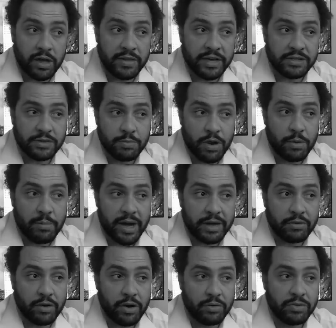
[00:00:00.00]
on that small
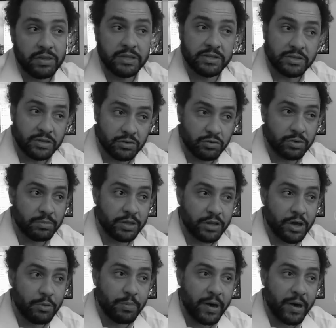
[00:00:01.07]
micro that's extremely low